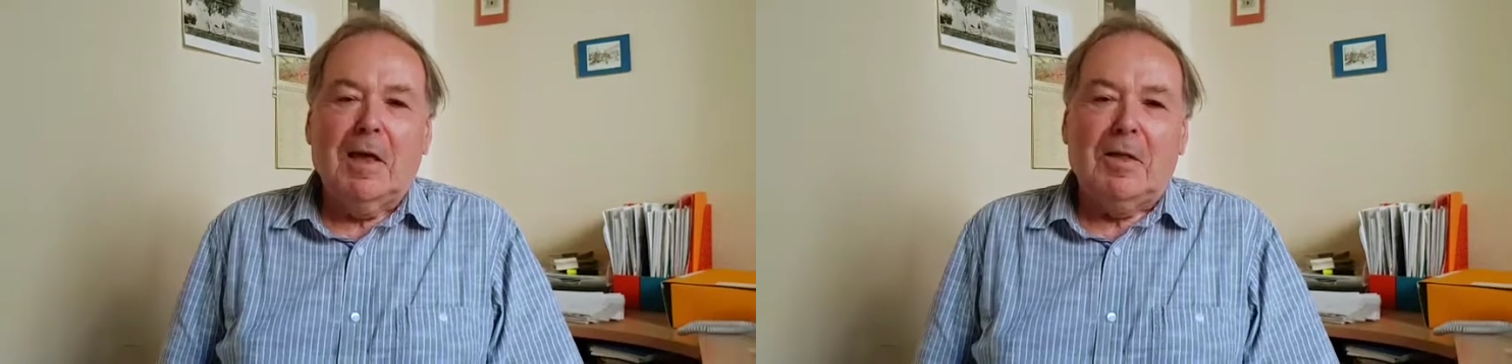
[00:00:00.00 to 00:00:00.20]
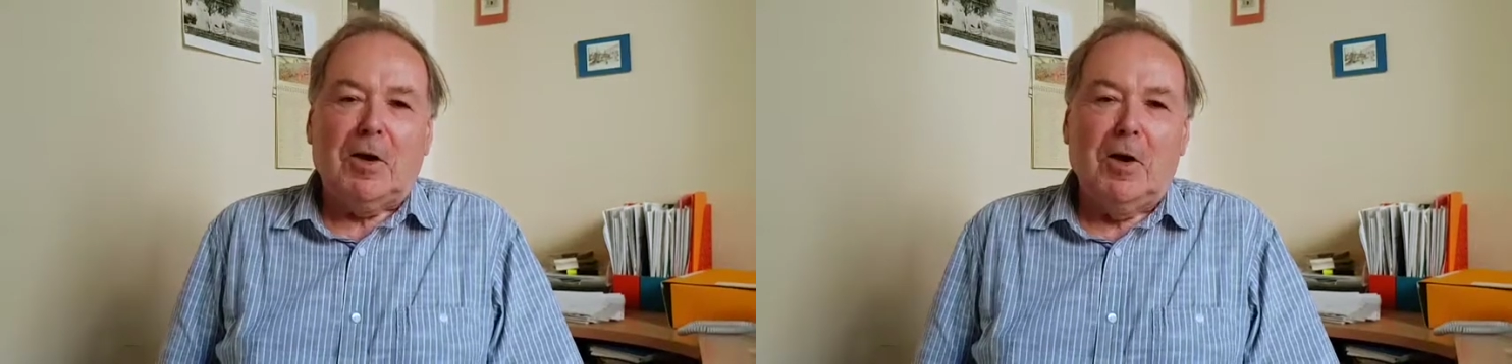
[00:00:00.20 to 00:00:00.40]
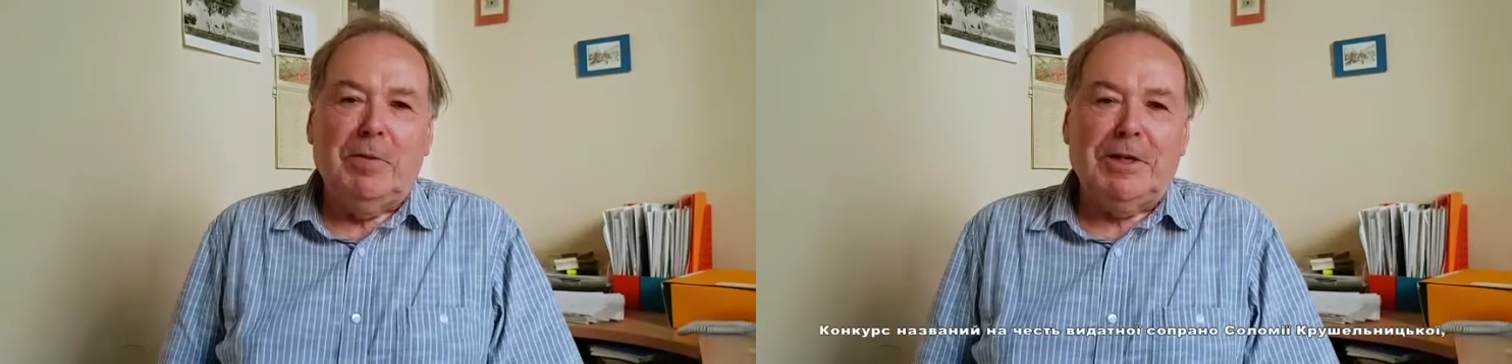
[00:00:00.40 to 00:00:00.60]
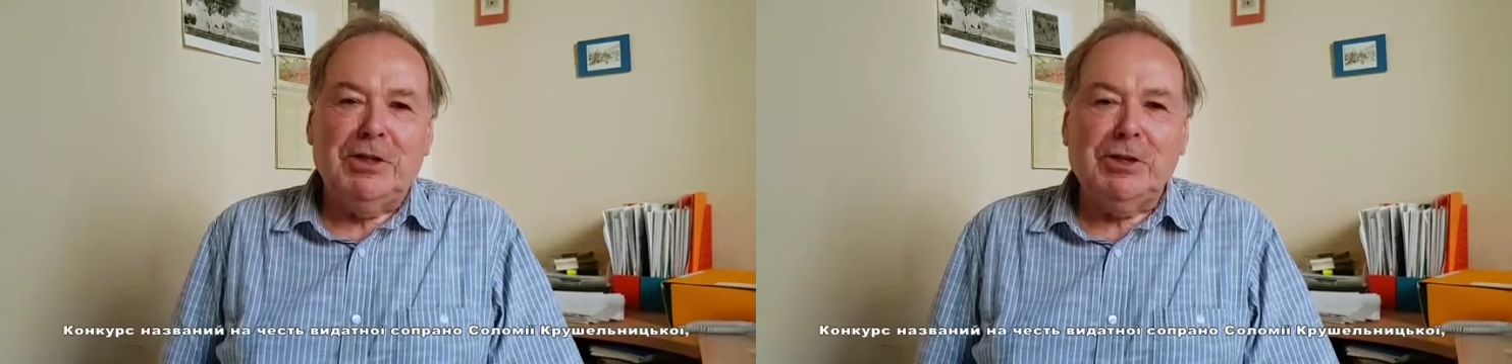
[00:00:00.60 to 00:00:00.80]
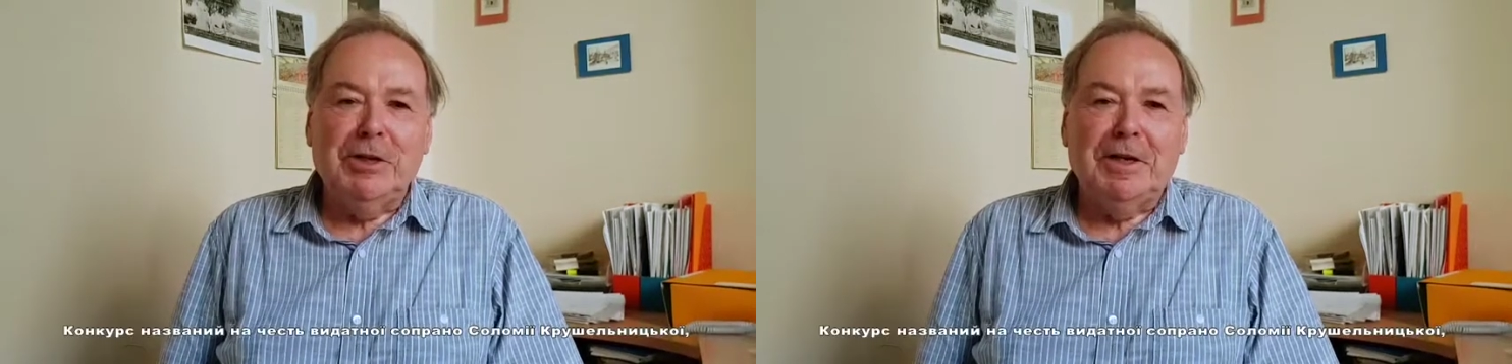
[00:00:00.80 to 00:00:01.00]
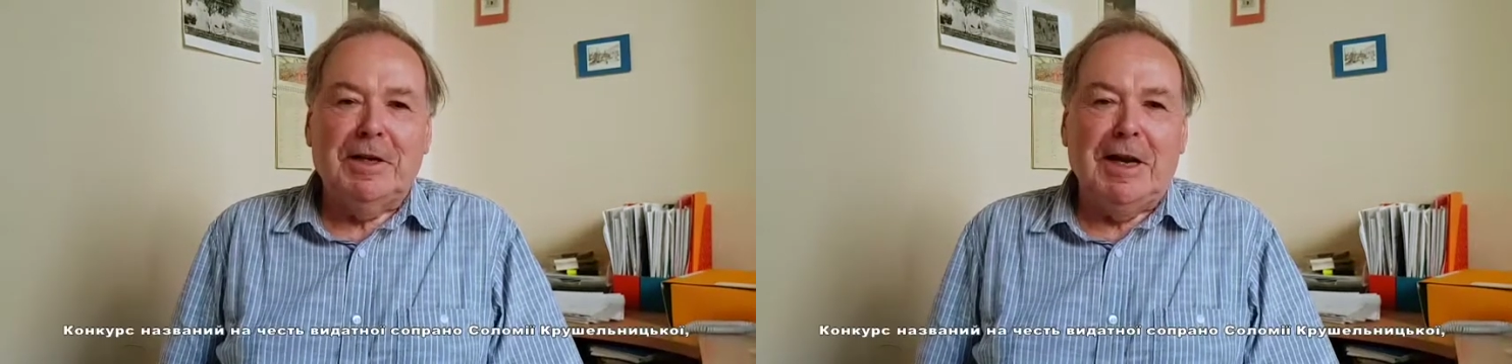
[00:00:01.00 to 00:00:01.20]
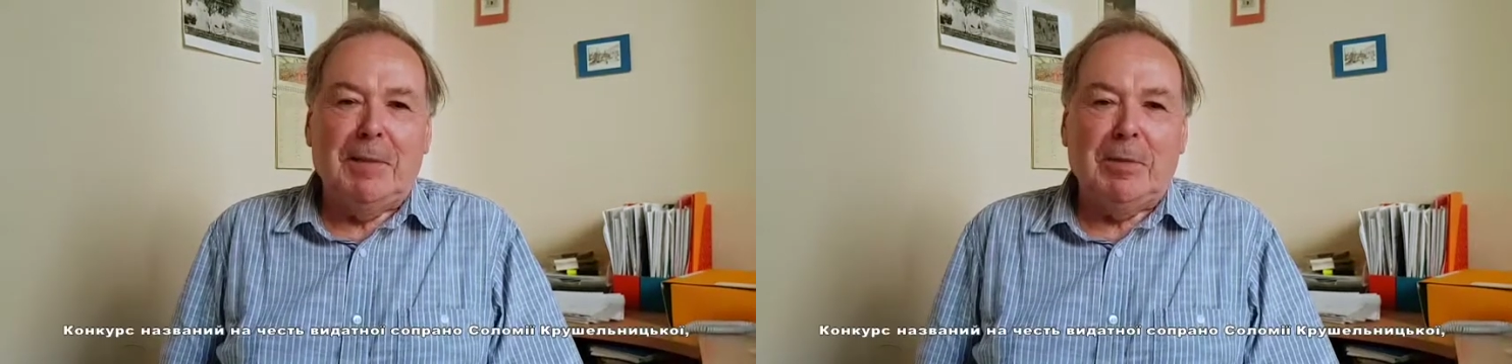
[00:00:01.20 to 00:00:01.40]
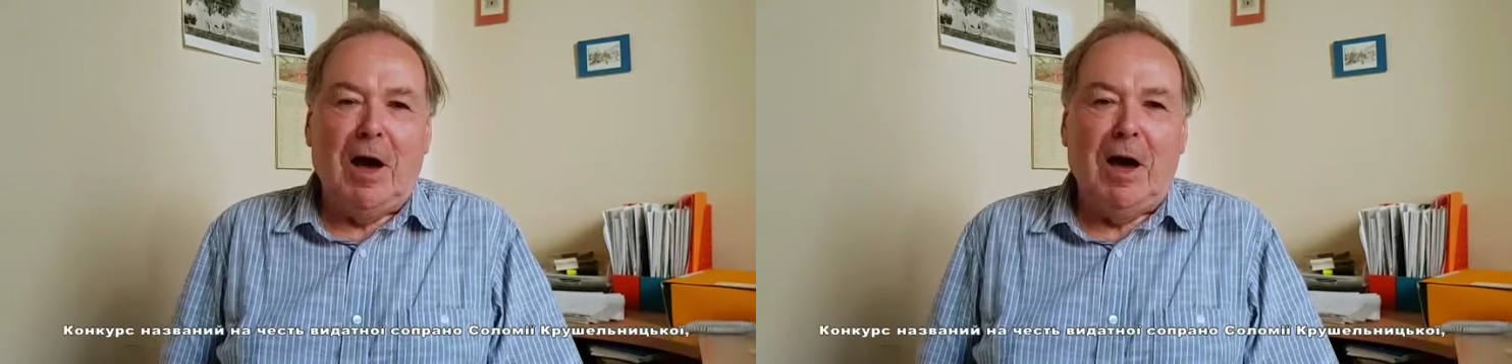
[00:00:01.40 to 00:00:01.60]
the competition
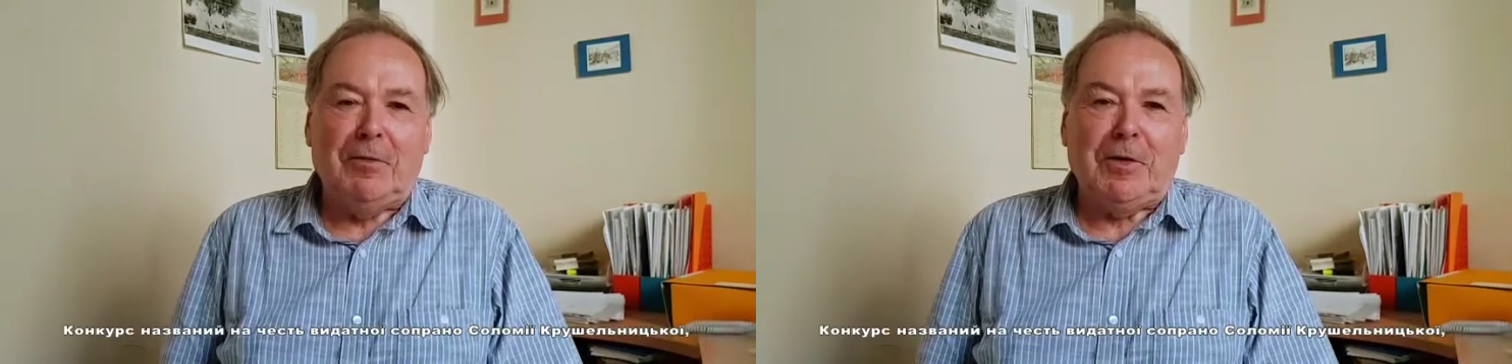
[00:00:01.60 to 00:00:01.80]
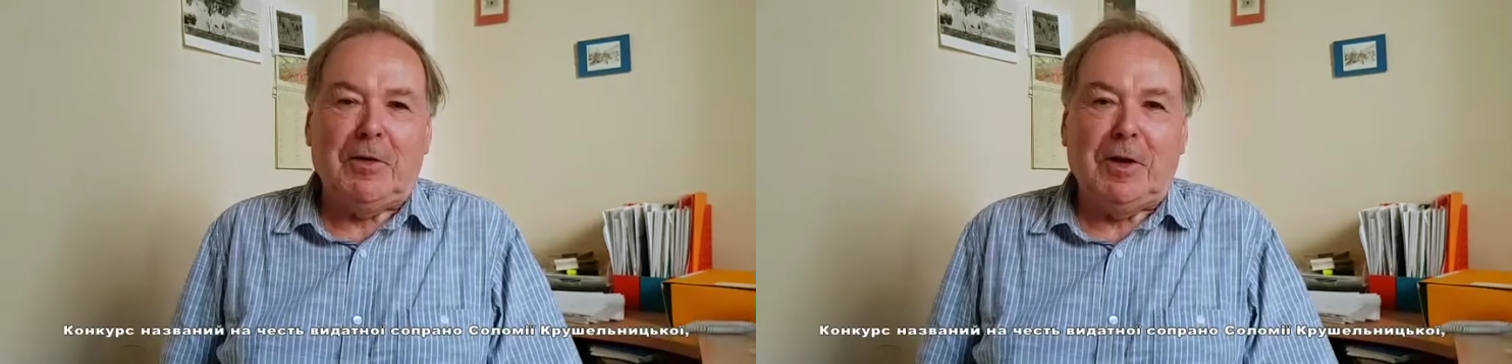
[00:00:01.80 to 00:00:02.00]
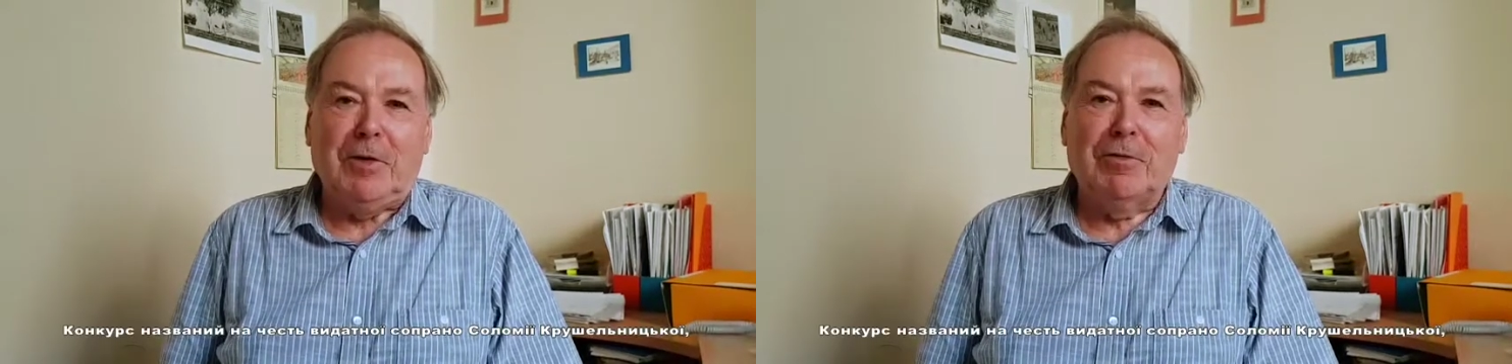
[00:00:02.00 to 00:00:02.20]
named after the